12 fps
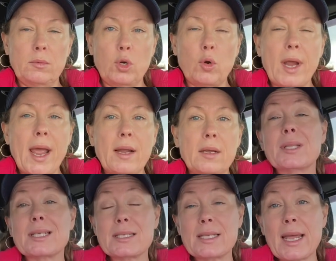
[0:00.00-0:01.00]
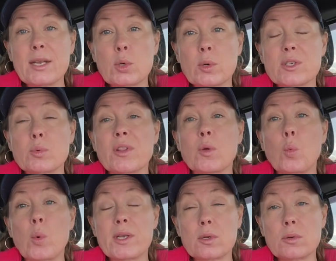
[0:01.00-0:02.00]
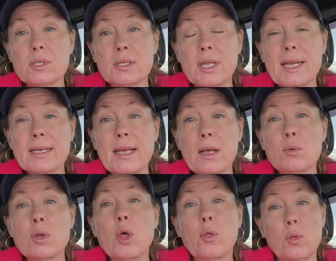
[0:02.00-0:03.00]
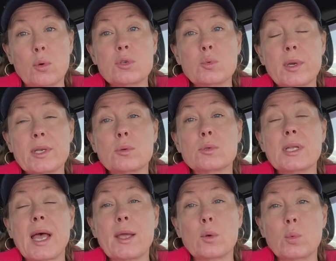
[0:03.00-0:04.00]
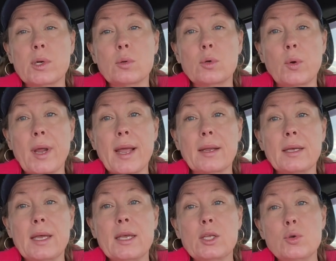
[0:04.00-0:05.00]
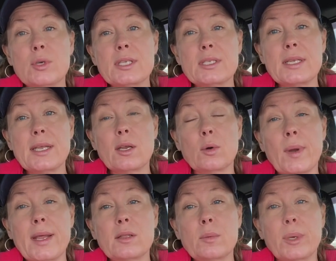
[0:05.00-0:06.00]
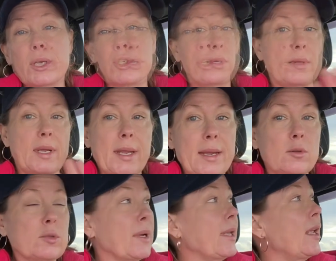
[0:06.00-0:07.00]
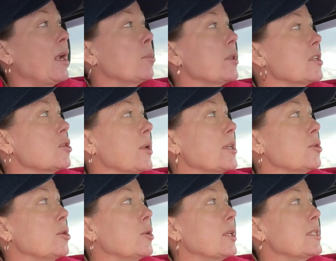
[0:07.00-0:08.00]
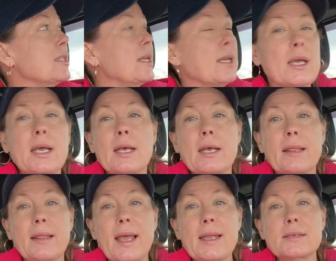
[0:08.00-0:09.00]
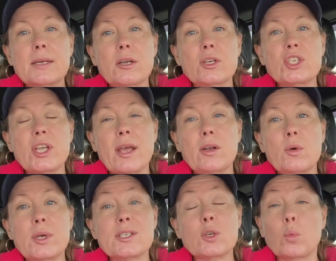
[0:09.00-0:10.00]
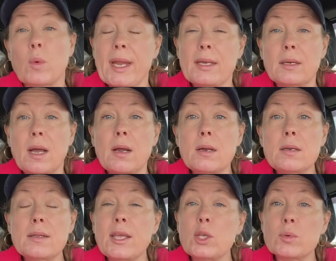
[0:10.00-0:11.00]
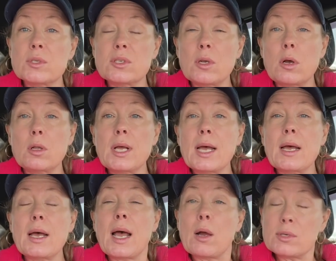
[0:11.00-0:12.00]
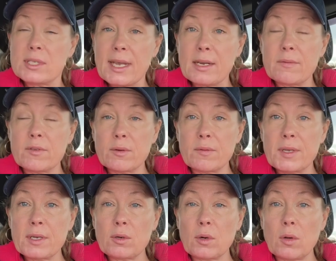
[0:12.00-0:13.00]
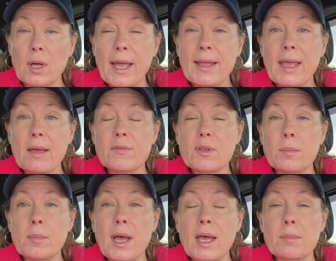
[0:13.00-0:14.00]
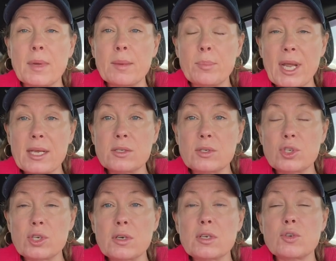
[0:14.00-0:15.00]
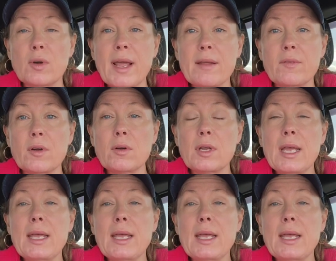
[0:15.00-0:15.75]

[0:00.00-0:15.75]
crack, but the side doors where the windows slide down, those windows I will crack. You can see here right in the picture, I angled my camera this way so you could see, that dark shadow is a rain guard that you install outside of your vehicle. I have them on my passenger, driver,